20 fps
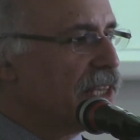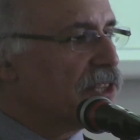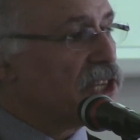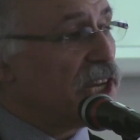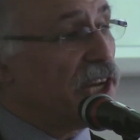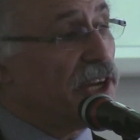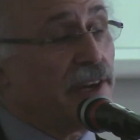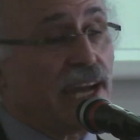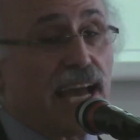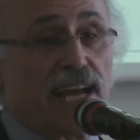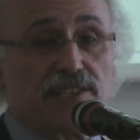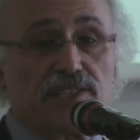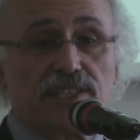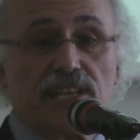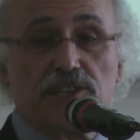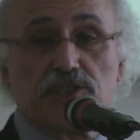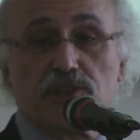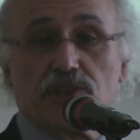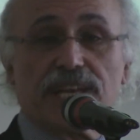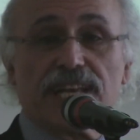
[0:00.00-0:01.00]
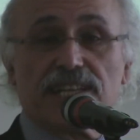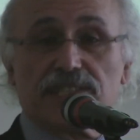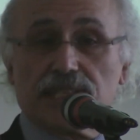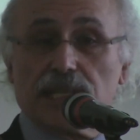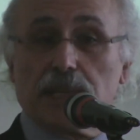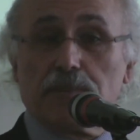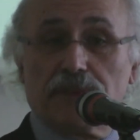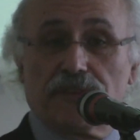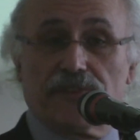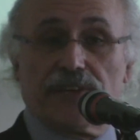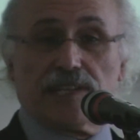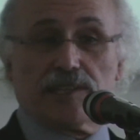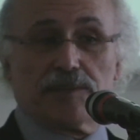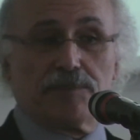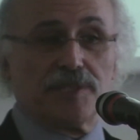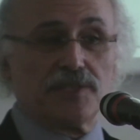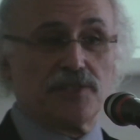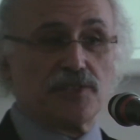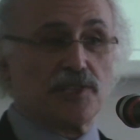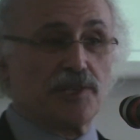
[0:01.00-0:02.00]
So our statute has a number of
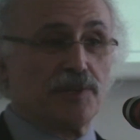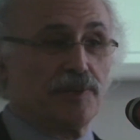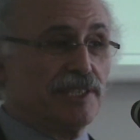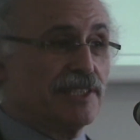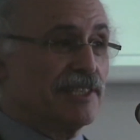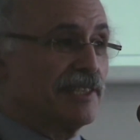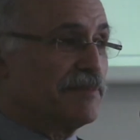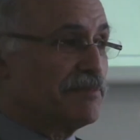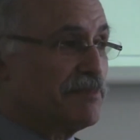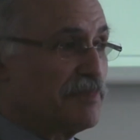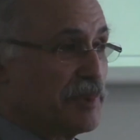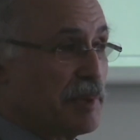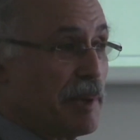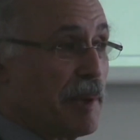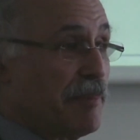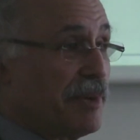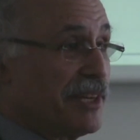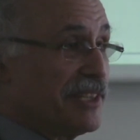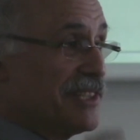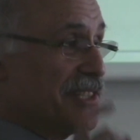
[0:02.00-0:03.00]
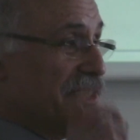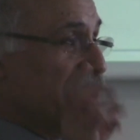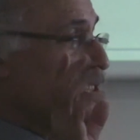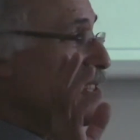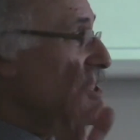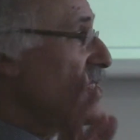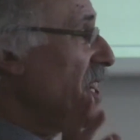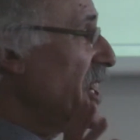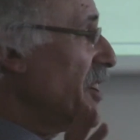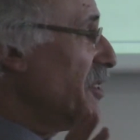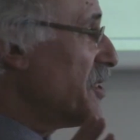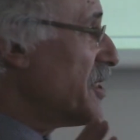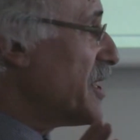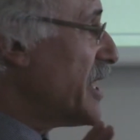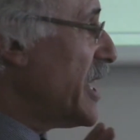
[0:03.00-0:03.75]
elements to it, and forever it's just a single